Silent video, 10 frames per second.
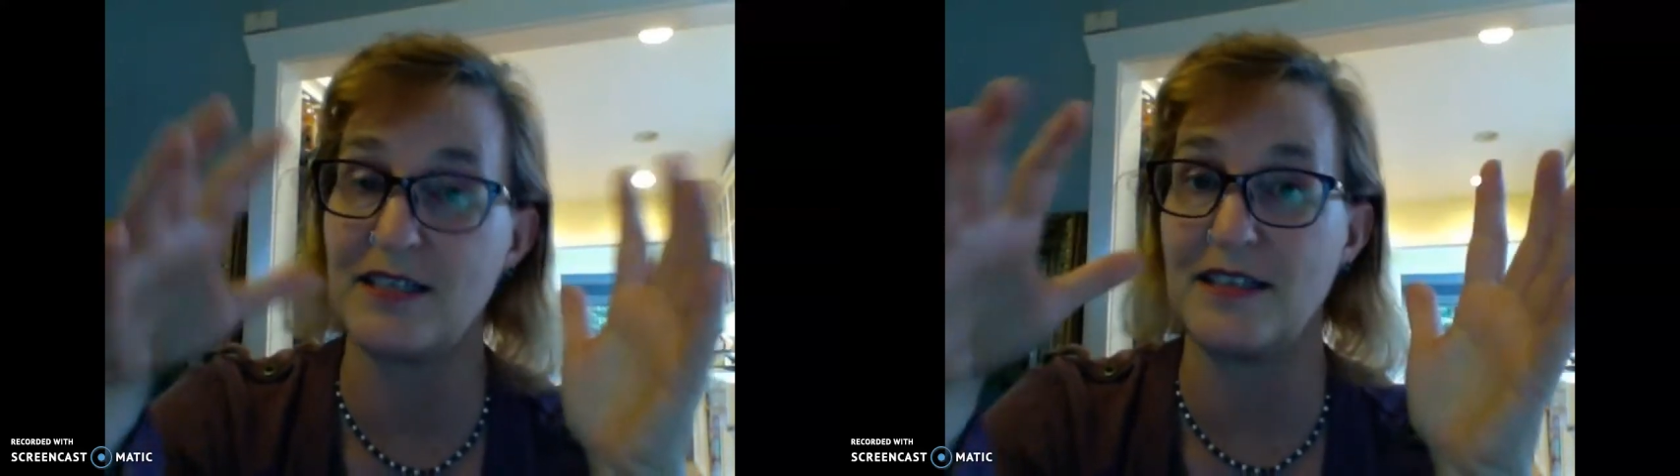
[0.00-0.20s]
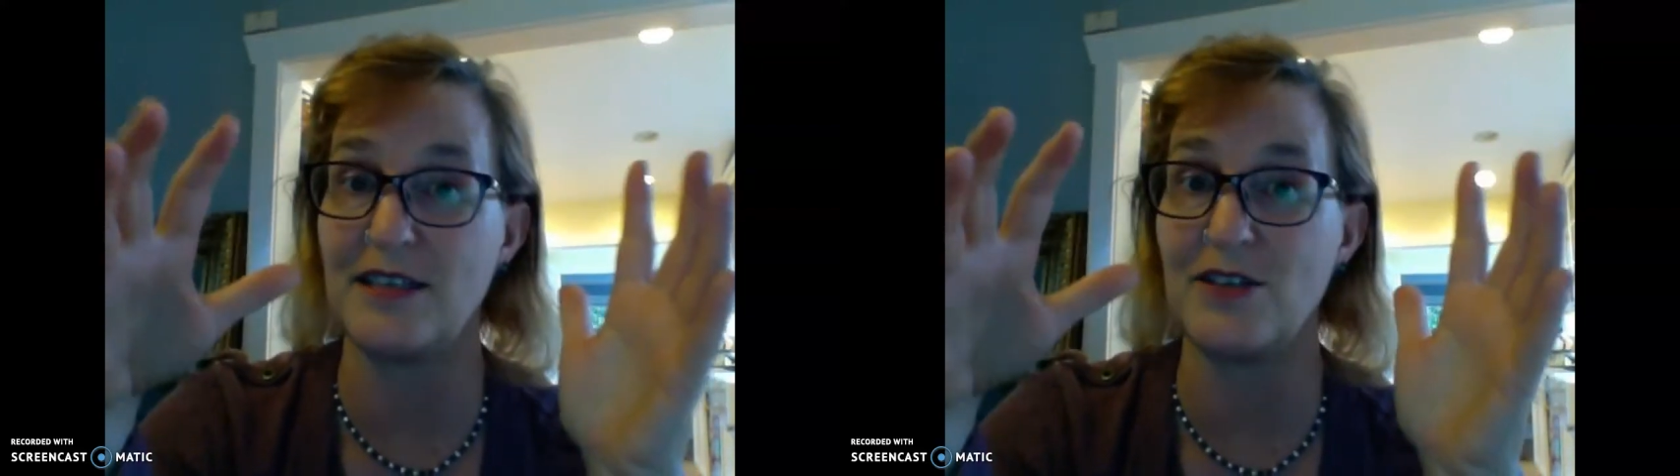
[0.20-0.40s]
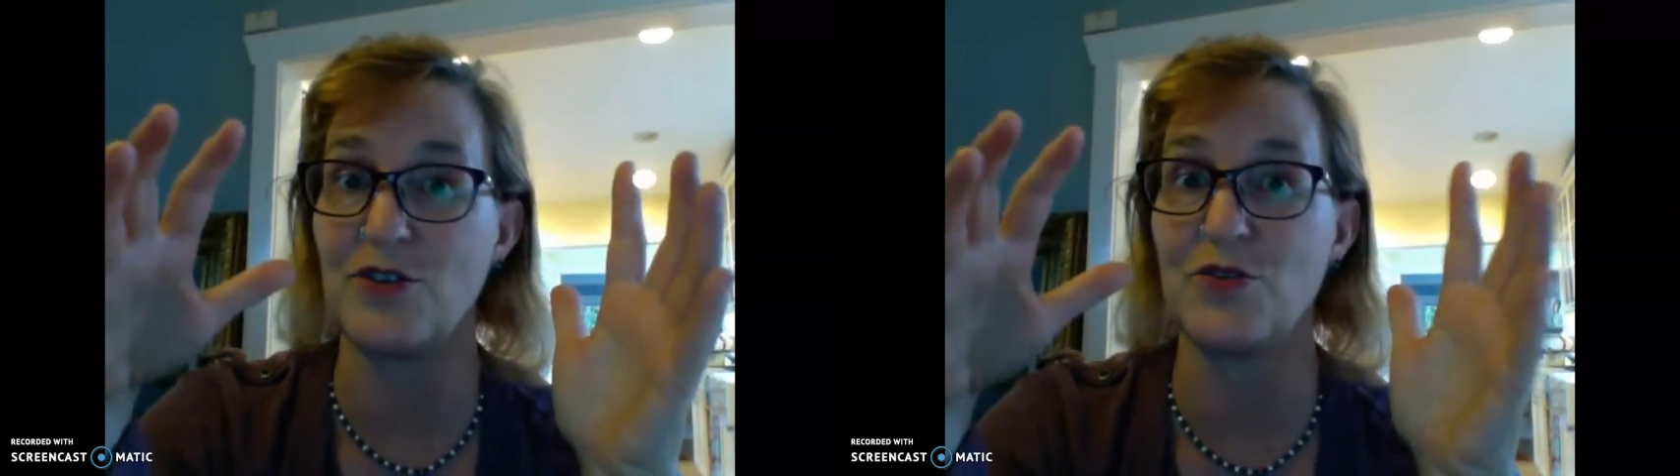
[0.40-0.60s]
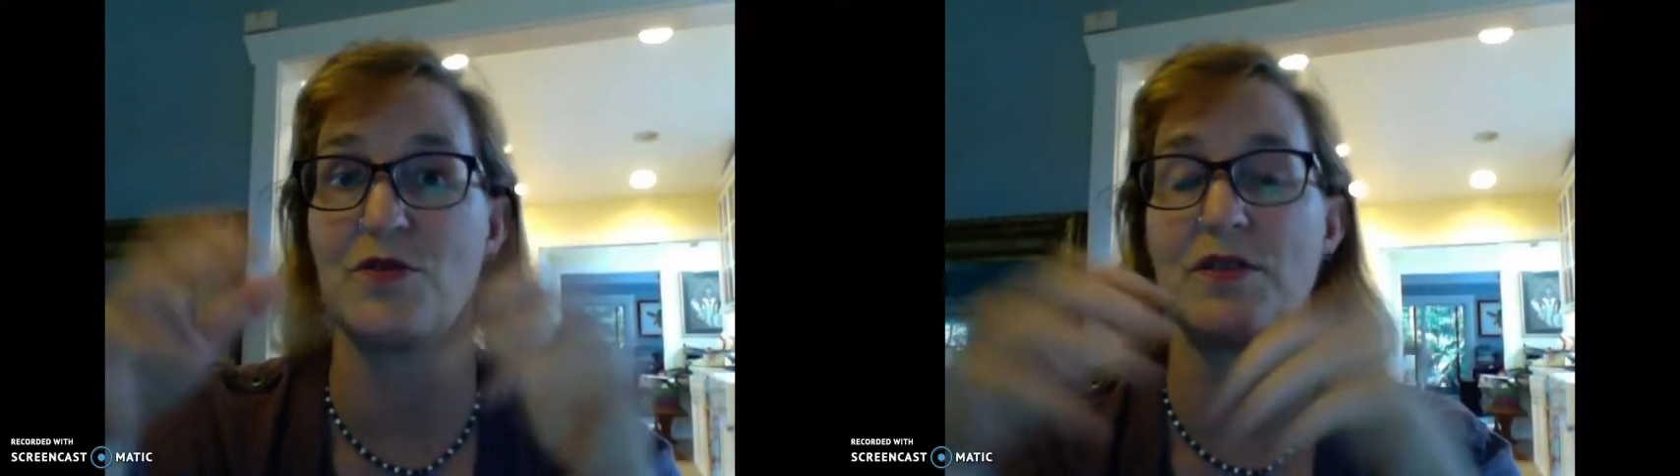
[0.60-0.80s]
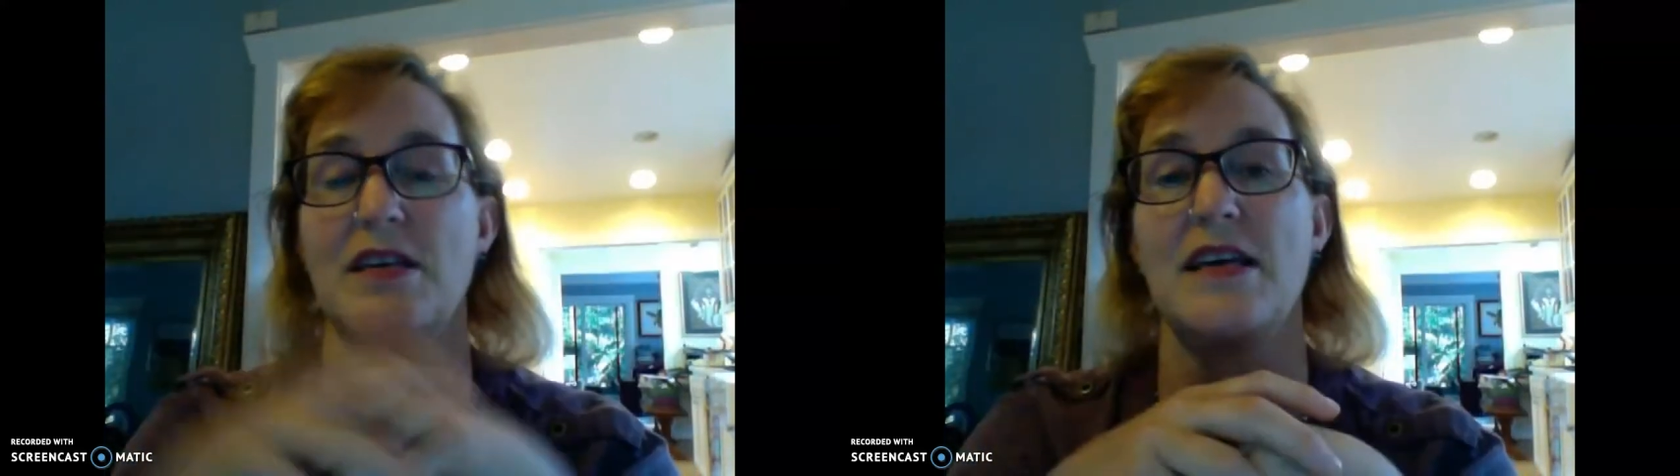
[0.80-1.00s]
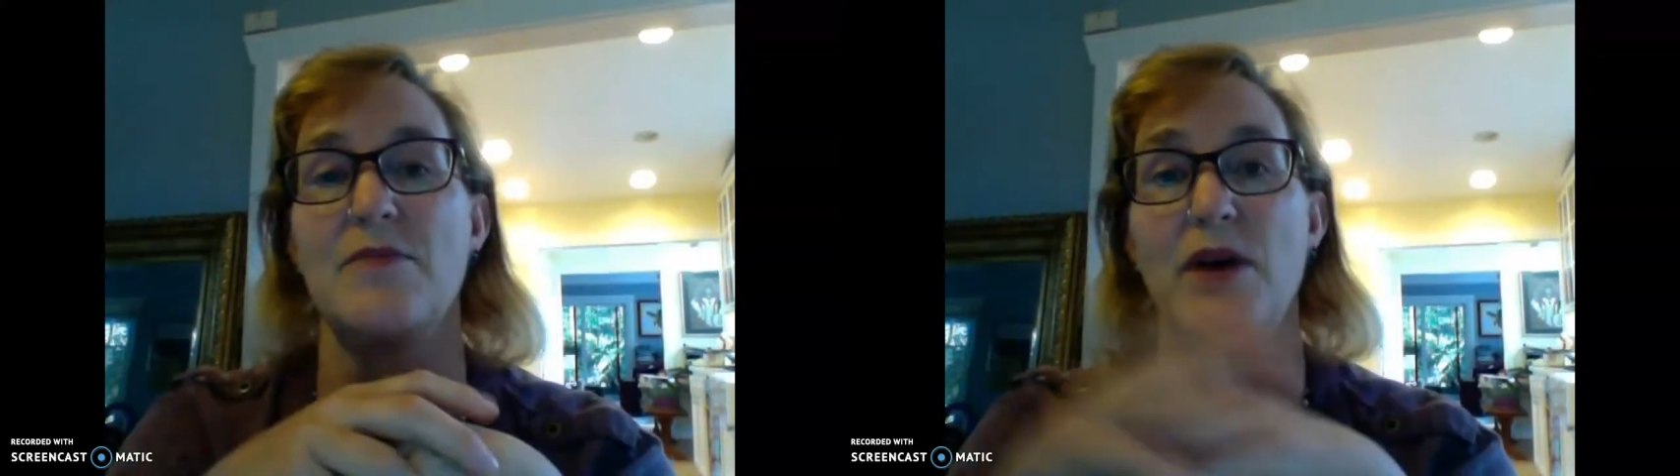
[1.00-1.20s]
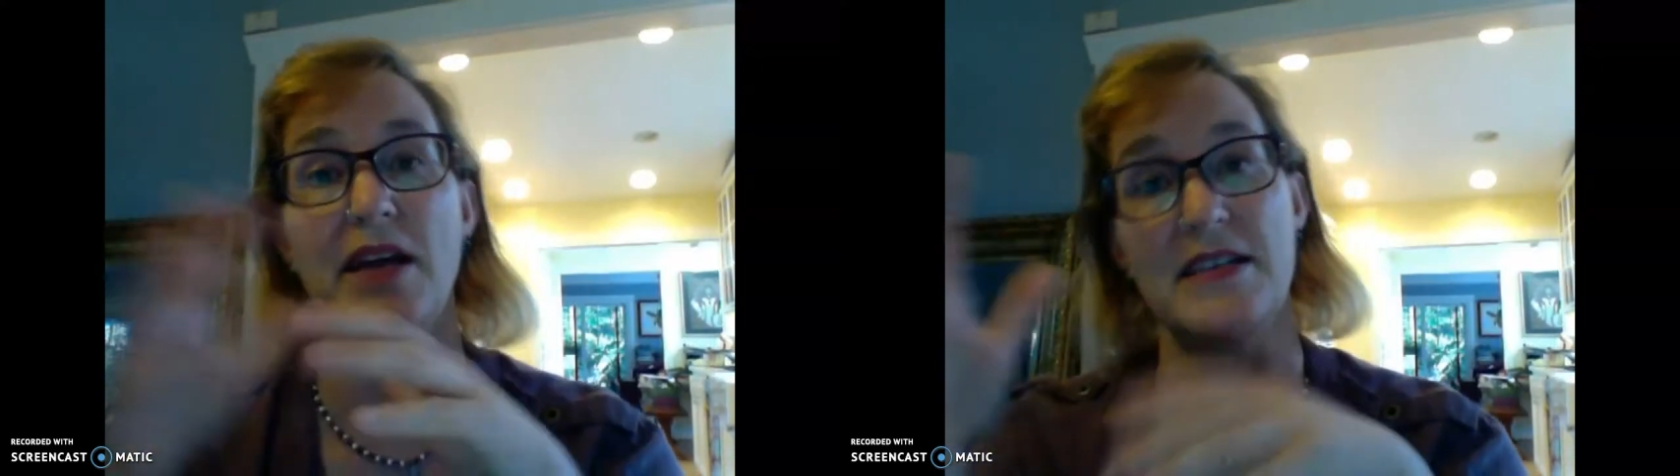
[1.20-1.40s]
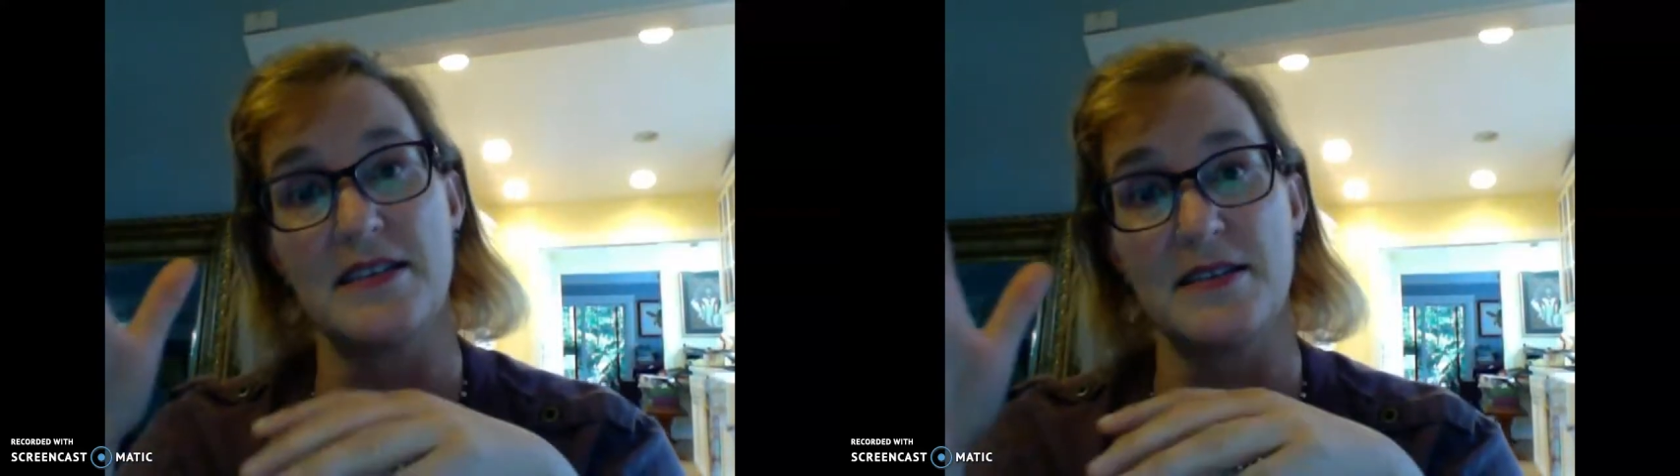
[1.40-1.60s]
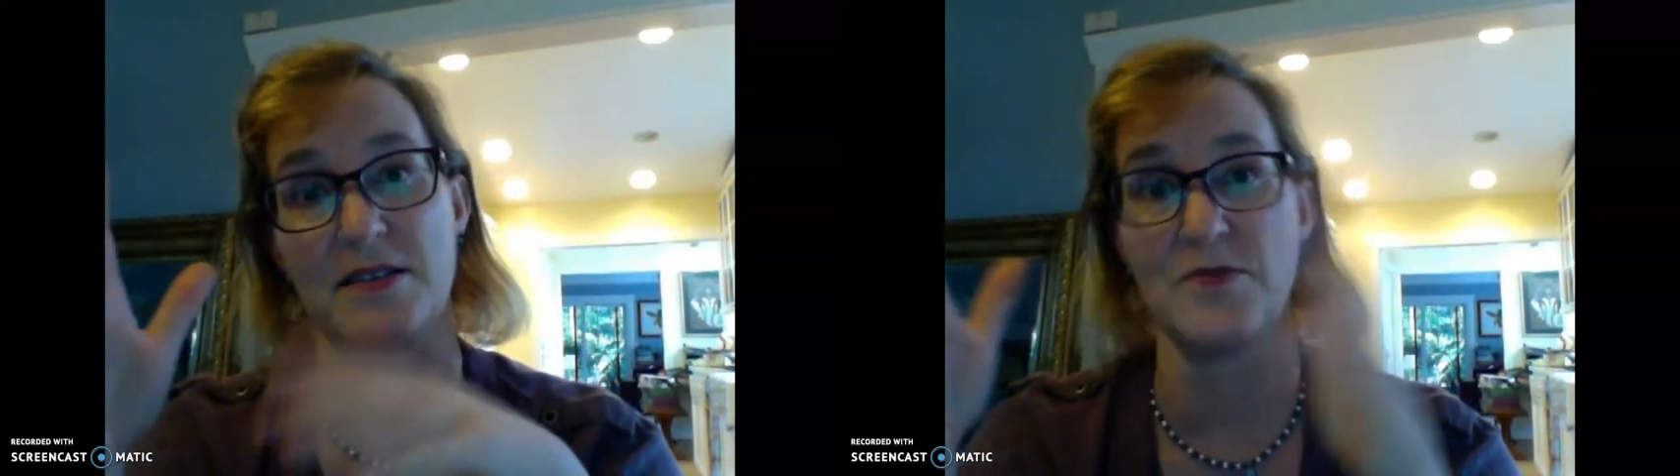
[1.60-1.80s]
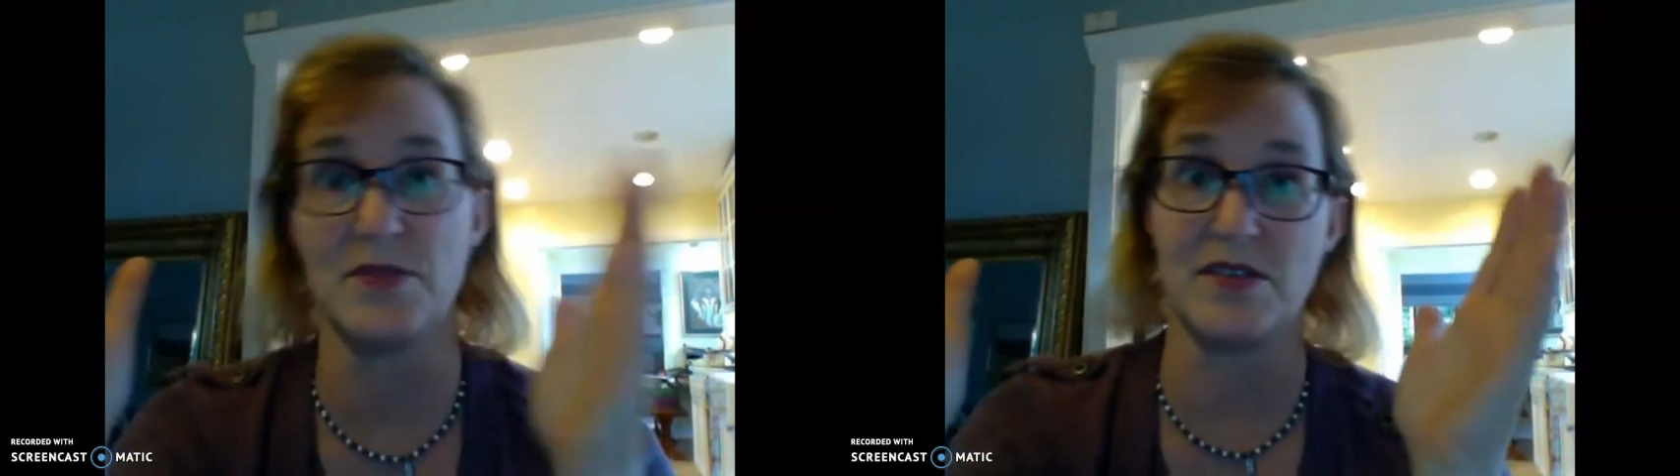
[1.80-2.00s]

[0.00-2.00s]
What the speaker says: tissues and body systems,